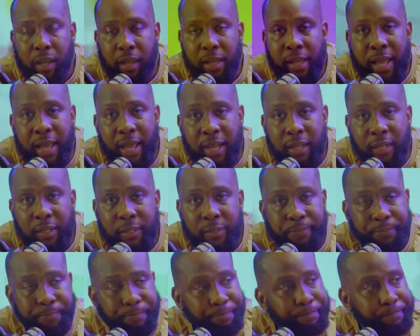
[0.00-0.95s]
Eh?
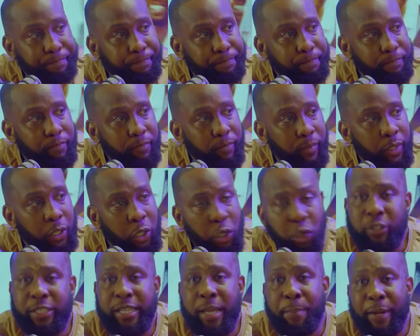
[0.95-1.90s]
You
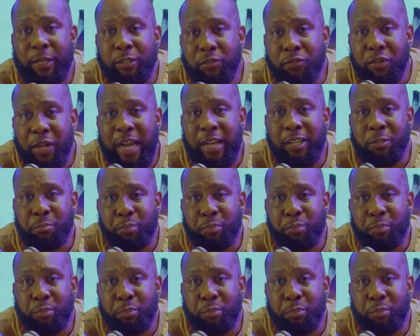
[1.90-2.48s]
step out of your house,